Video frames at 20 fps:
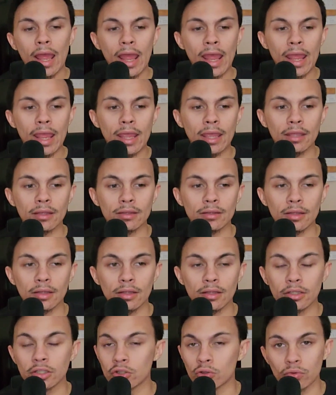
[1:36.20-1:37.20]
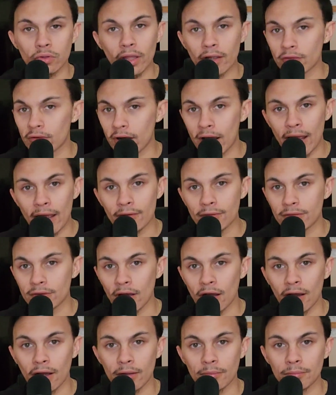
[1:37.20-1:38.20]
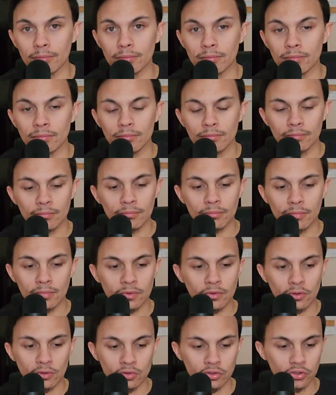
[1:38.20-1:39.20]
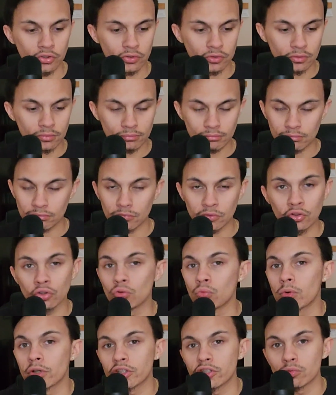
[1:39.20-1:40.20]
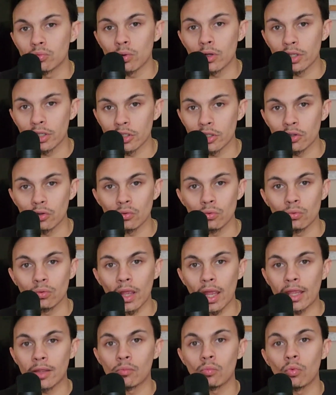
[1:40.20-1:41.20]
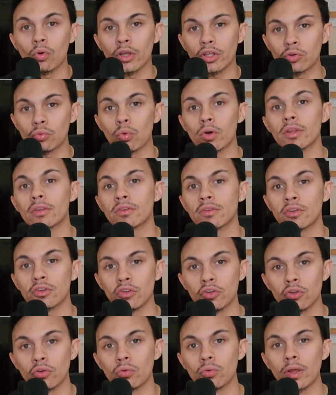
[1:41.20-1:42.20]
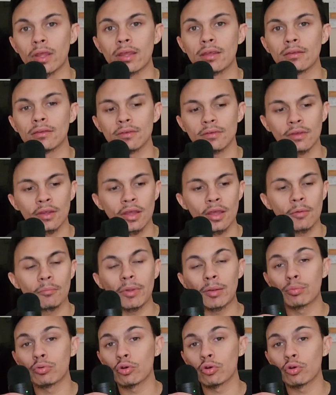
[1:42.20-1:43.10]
and you'll never have time to just do what you want to do. And what you want to do is be